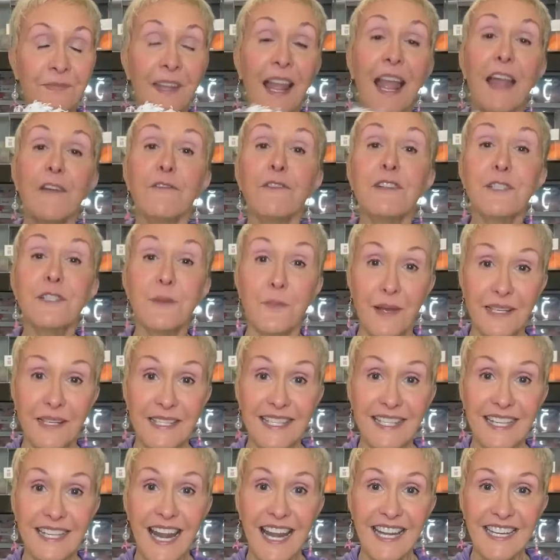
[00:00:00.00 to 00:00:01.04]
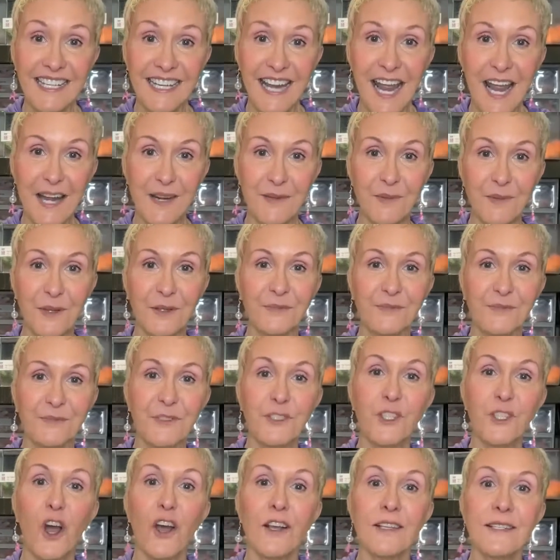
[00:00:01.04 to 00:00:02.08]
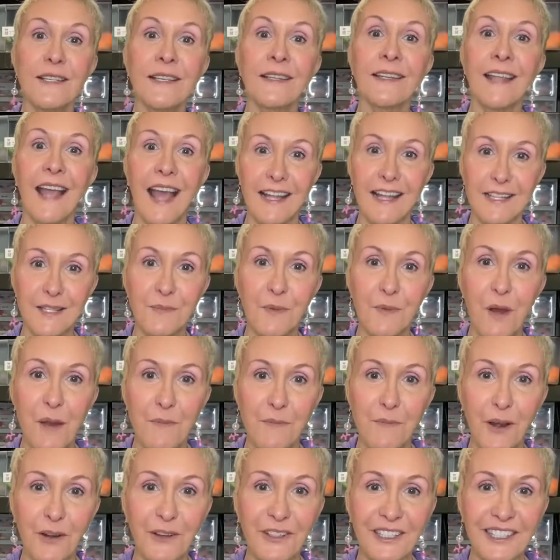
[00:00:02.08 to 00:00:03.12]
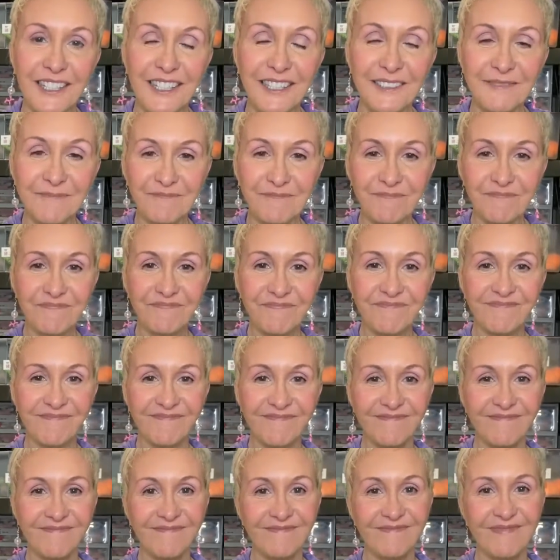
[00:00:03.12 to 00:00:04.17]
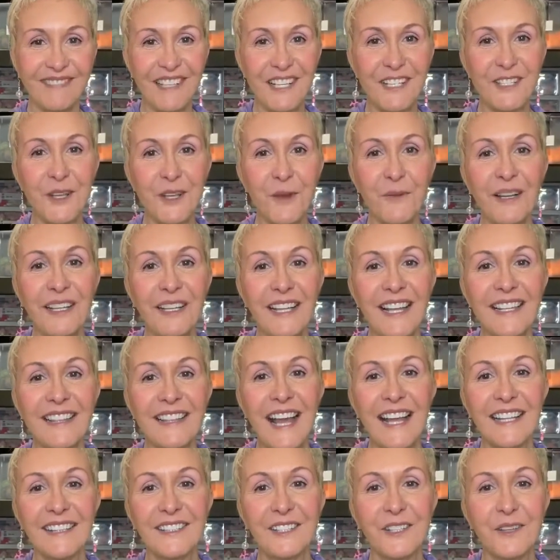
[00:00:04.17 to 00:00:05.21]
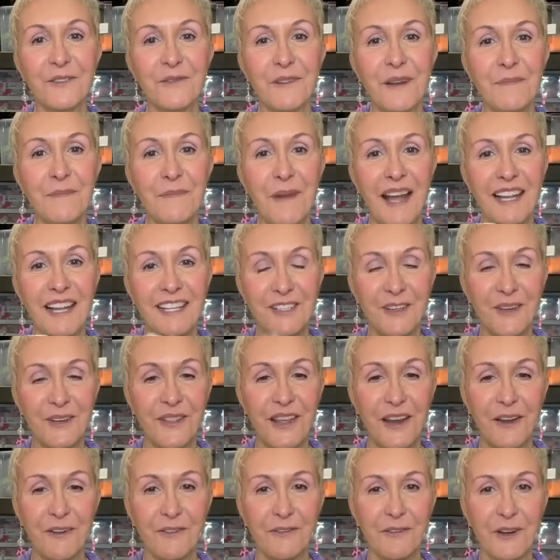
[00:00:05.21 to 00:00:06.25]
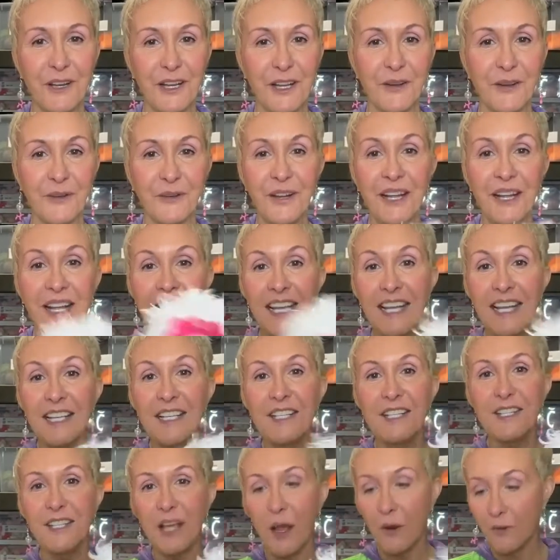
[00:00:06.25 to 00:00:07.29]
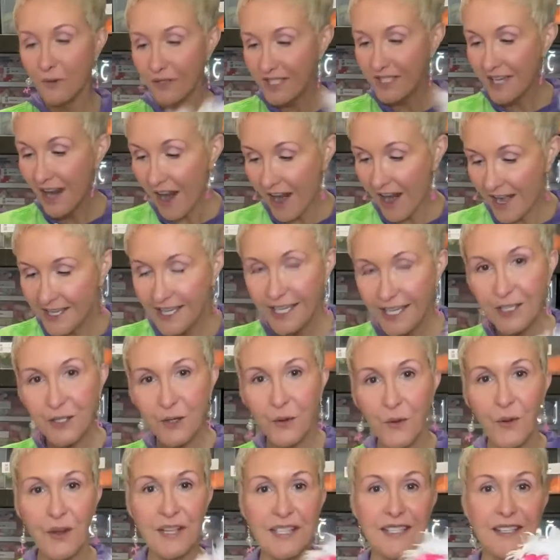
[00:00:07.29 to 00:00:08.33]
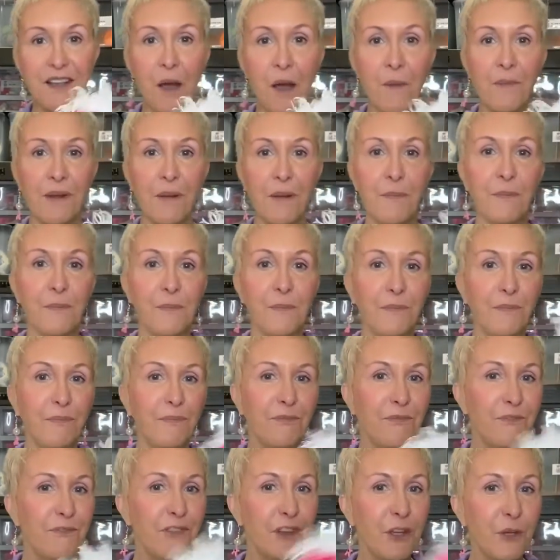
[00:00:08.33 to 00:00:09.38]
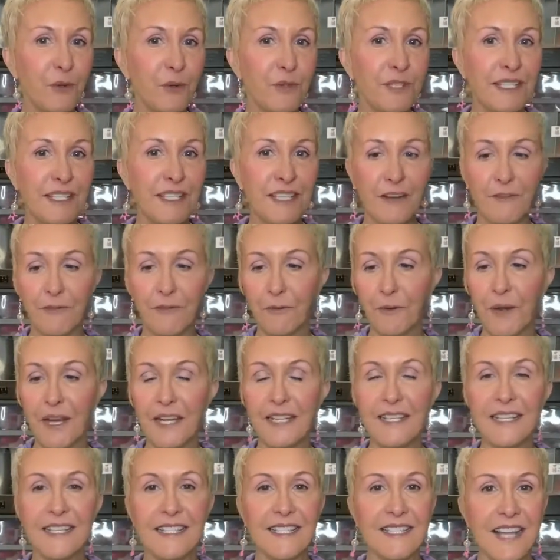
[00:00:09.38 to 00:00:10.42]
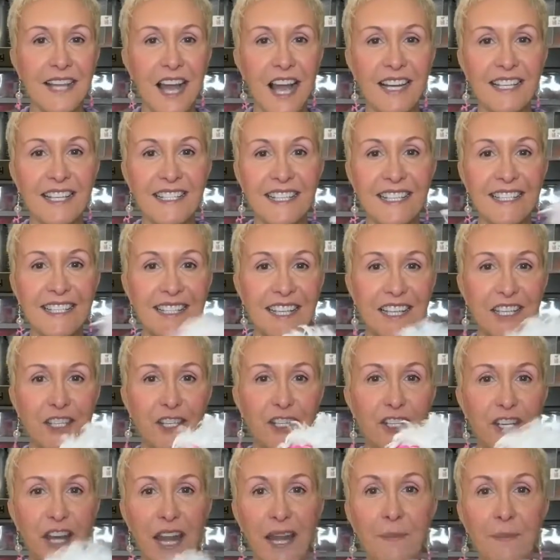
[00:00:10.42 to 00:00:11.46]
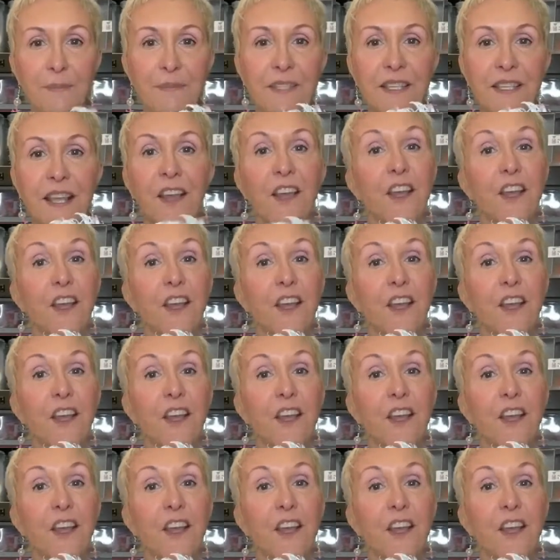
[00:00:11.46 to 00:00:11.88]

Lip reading: every domesticated animal, dogs and cats primarily. So we like that little reminder there for you. So tiny toys come in a few different sizes and shapes.